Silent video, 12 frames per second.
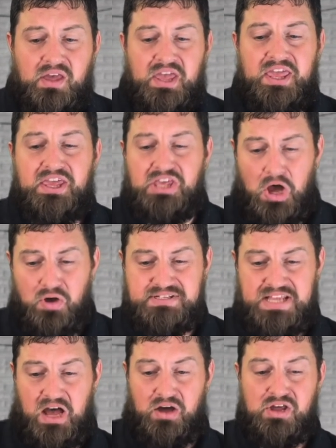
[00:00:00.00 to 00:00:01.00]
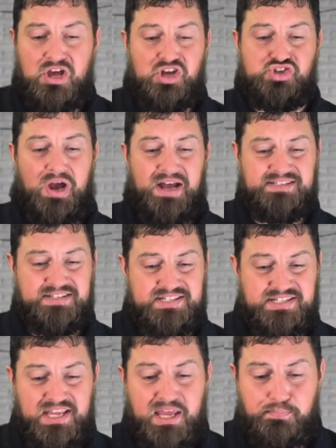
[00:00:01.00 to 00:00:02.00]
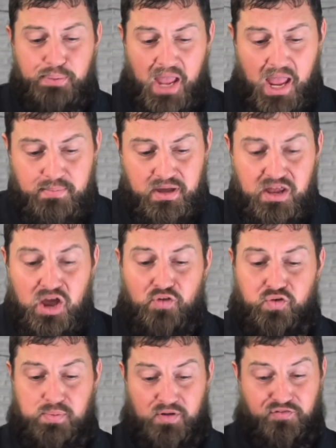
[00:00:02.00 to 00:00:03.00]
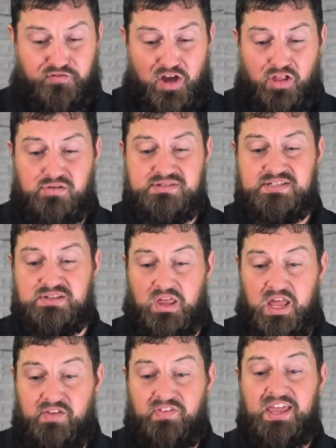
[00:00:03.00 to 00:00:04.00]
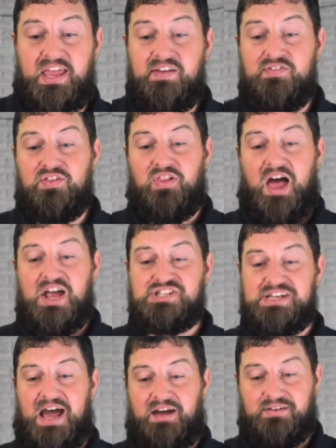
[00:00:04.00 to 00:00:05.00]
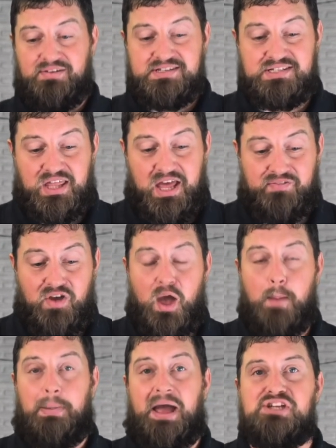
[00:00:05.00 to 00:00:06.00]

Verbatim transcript: He goes out, tries to seek payment from a fellow slave, even lashing out on the slave by